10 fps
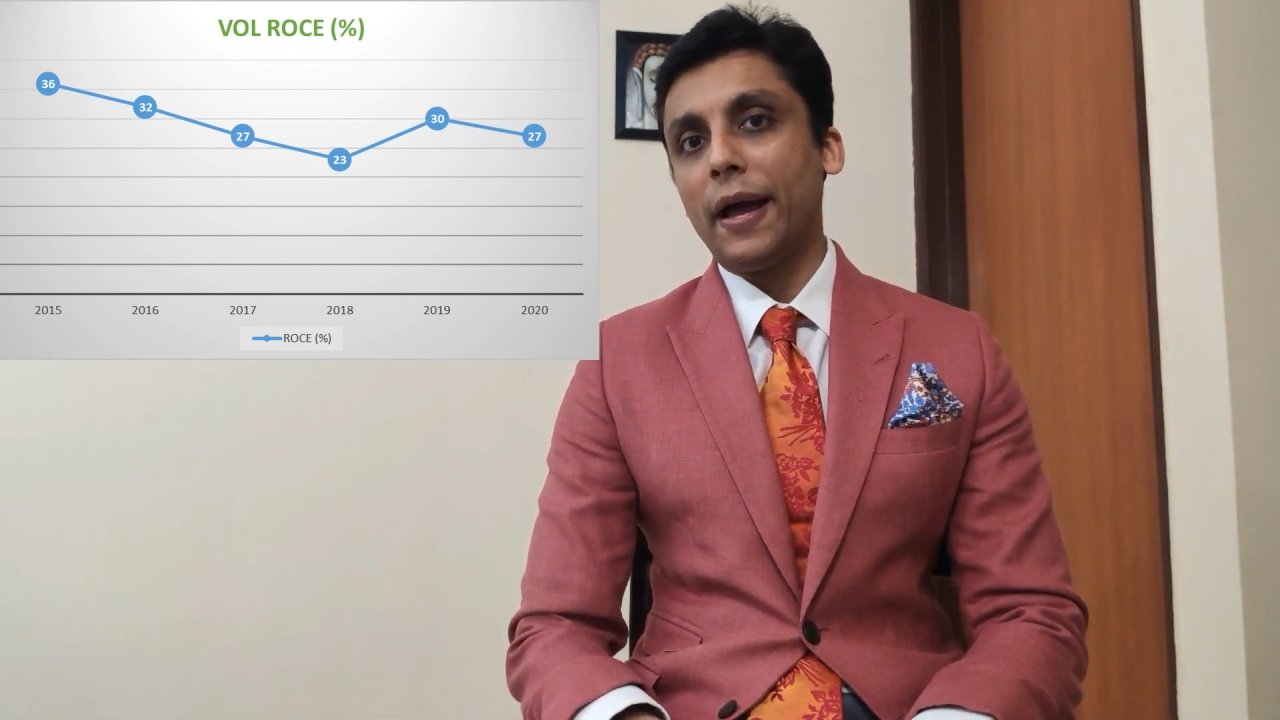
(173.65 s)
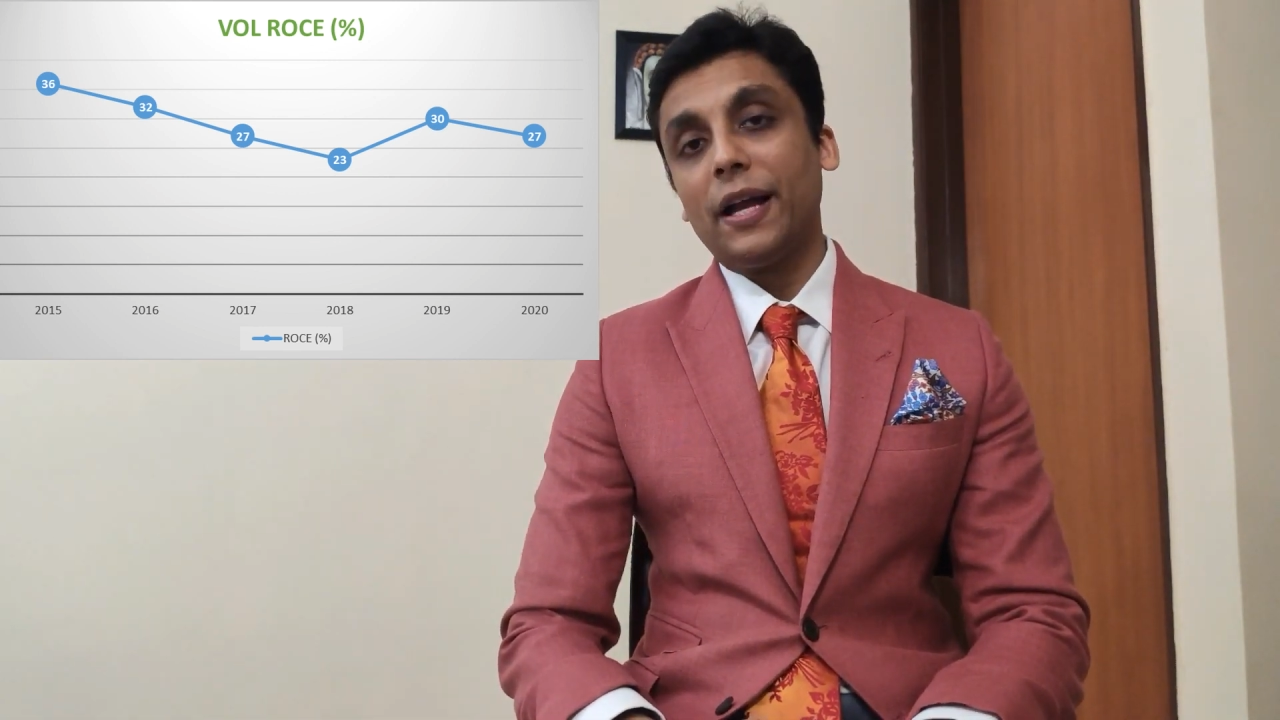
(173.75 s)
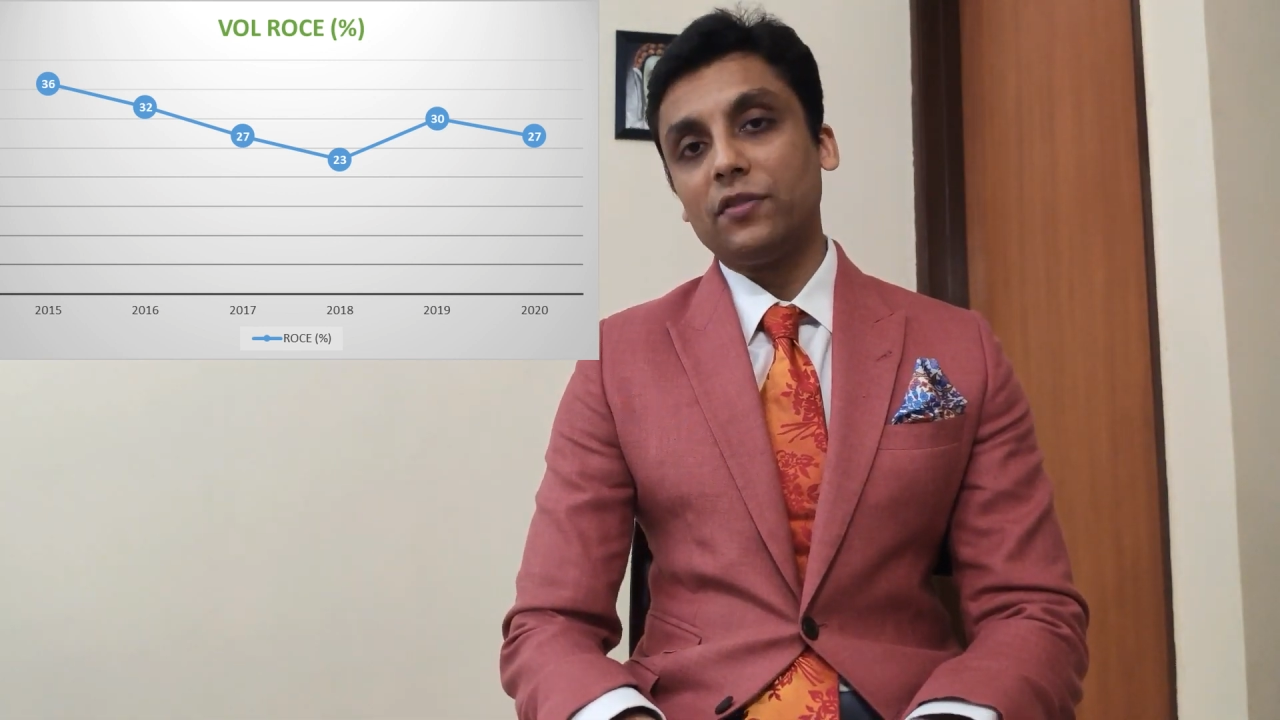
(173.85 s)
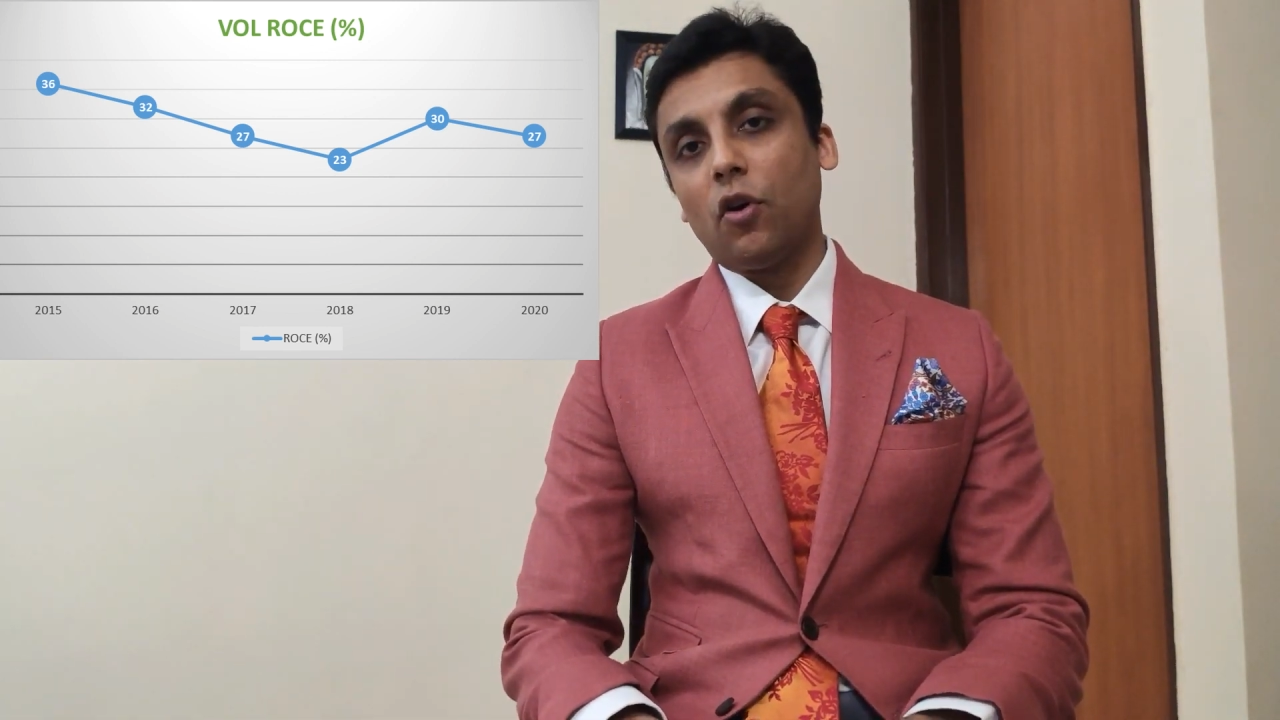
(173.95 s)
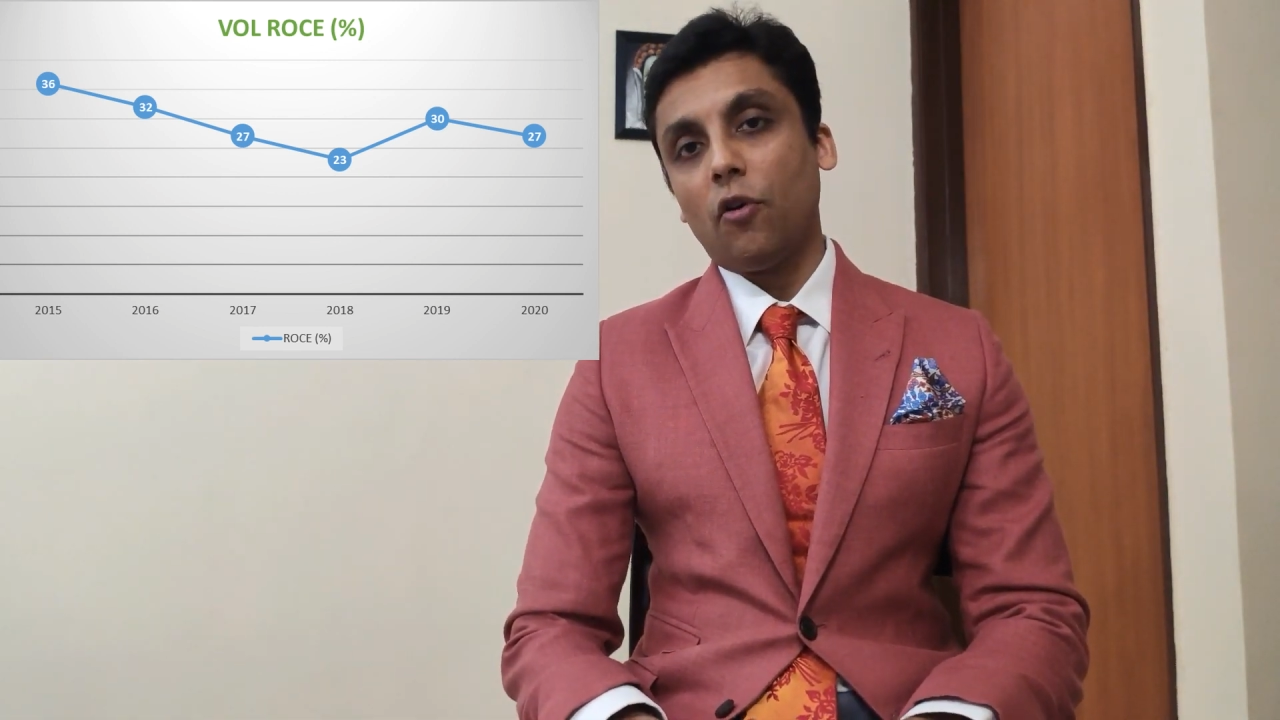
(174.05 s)
the
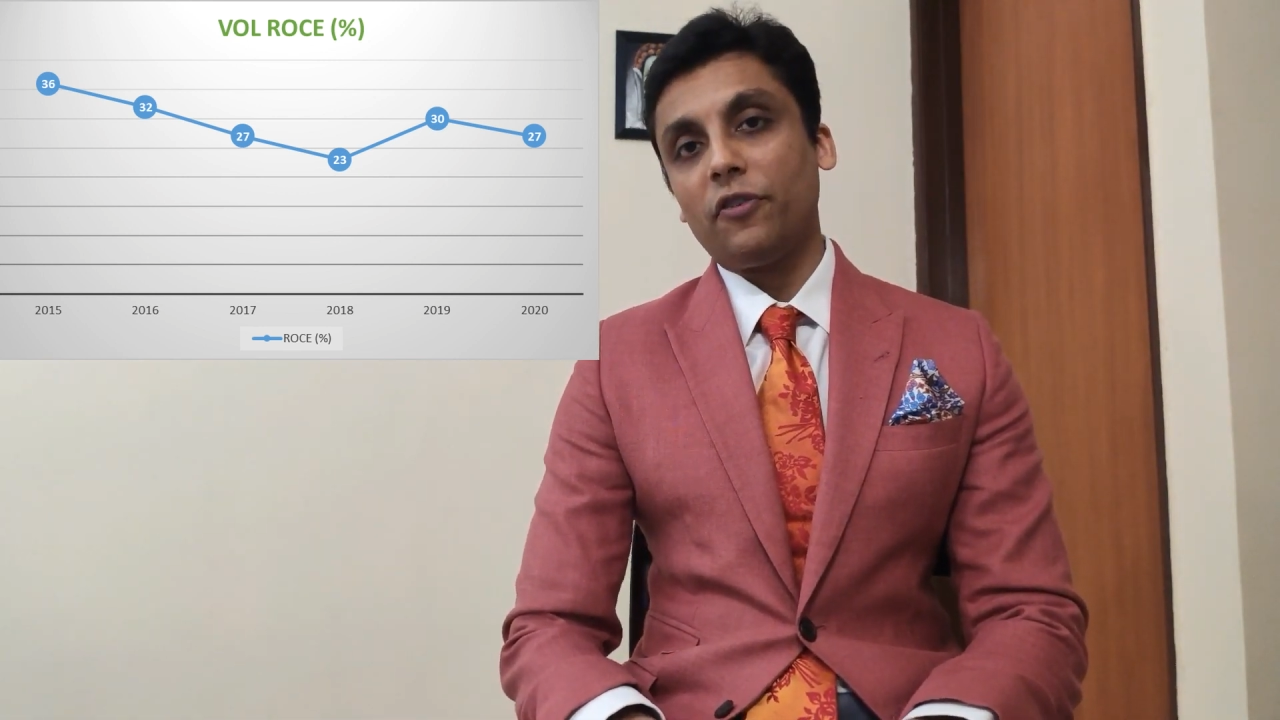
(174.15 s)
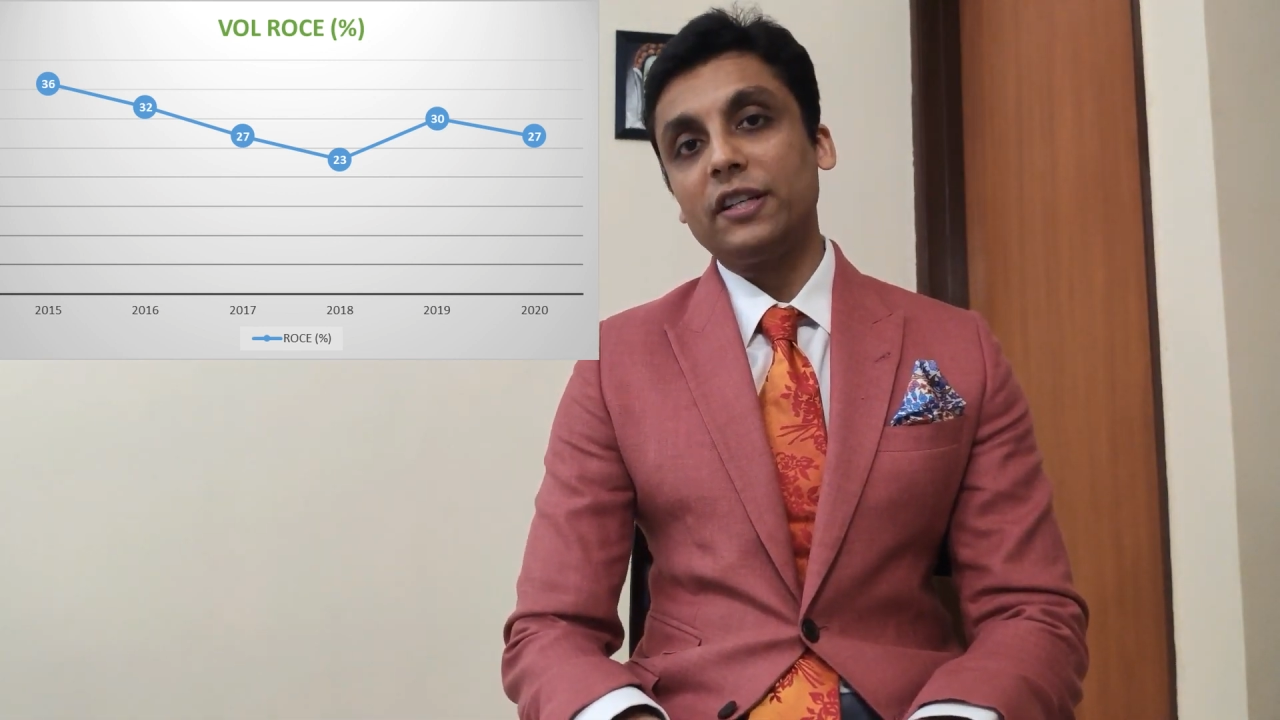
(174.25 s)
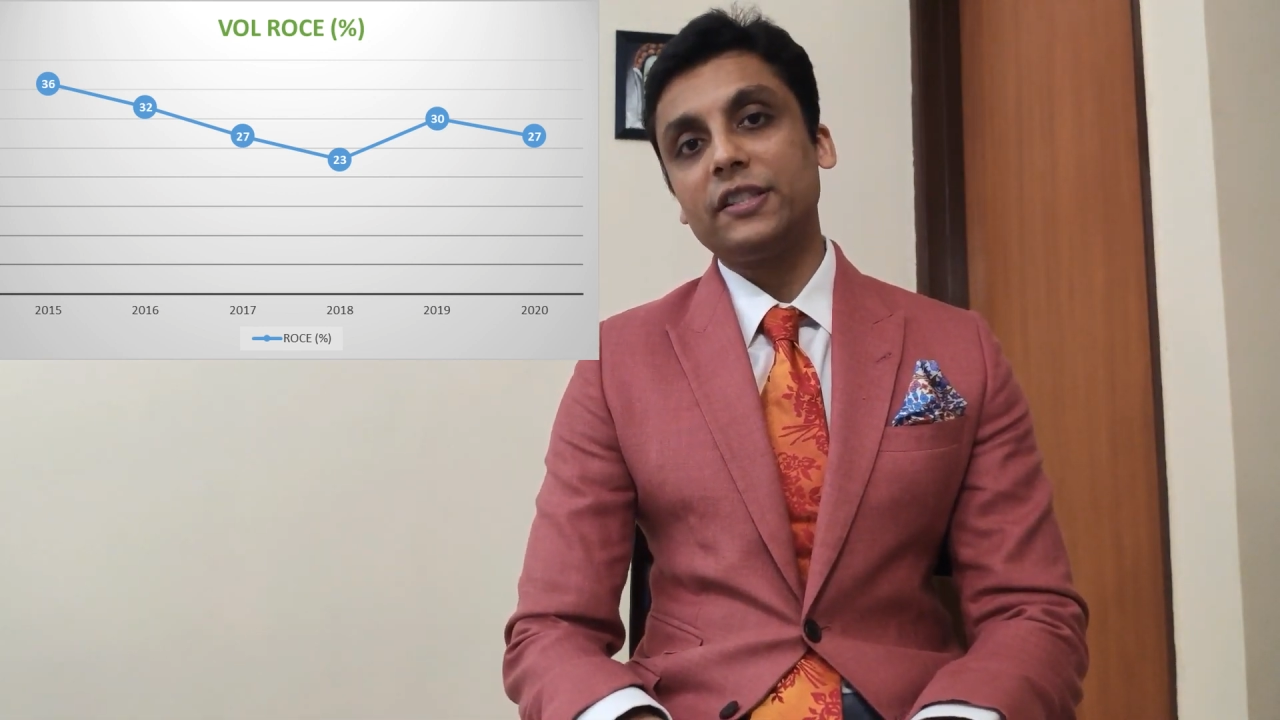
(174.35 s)
banks were offering